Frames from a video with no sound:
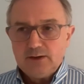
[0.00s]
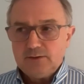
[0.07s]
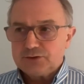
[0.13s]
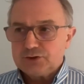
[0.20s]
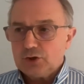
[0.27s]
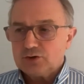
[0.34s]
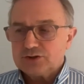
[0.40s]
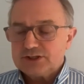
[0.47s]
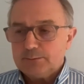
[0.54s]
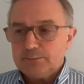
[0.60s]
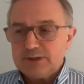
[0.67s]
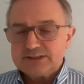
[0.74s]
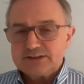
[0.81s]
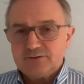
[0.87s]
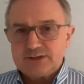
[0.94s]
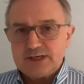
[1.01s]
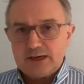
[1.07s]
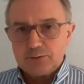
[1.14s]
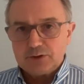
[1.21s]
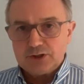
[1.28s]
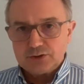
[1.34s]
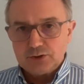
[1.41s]
The toxic mix of debt,
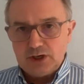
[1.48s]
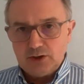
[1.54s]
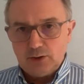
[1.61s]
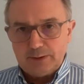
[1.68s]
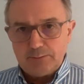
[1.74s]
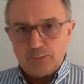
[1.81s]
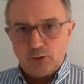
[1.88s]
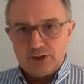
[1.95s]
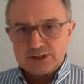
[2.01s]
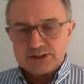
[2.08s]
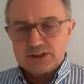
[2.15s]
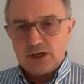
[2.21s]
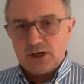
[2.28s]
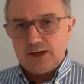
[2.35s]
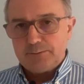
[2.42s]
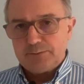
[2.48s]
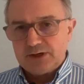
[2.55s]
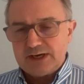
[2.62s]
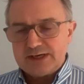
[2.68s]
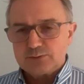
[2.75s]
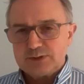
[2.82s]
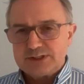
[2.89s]
I'm going to do a little bit more on the slide, but
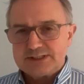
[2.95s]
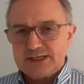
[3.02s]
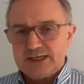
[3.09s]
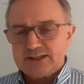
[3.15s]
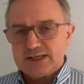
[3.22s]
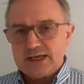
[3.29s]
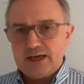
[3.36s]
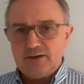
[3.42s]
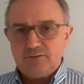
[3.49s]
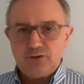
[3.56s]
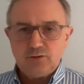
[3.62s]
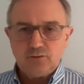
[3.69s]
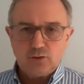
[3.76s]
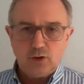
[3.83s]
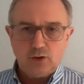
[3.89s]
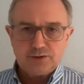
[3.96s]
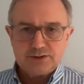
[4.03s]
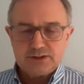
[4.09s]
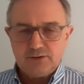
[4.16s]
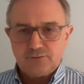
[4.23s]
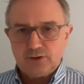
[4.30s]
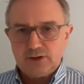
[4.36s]
as we said there, if you've got
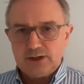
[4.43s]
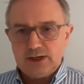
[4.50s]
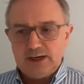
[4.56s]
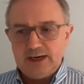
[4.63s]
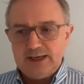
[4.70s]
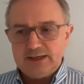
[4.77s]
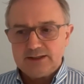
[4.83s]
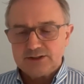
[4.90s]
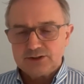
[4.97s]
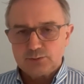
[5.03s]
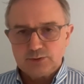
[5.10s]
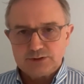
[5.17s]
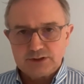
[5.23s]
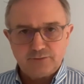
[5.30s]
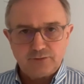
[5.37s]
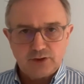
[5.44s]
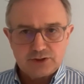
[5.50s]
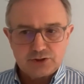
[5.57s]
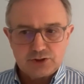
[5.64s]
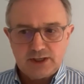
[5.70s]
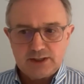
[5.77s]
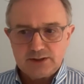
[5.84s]
different lenders with different
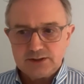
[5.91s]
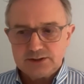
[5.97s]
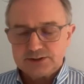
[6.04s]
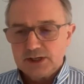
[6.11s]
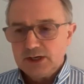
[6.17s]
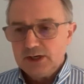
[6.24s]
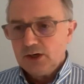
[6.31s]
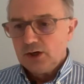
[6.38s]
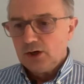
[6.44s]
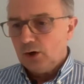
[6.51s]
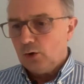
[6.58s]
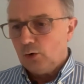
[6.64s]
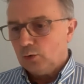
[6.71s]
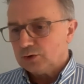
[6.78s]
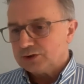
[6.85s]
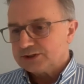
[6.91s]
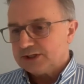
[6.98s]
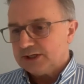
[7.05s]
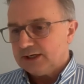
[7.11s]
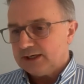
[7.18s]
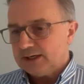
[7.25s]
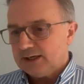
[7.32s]
agendas, all
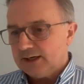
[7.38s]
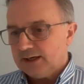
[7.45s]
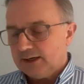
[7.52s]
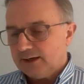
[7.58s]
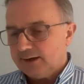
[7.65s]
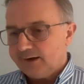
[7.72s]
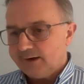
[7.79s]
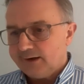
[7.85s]
seeking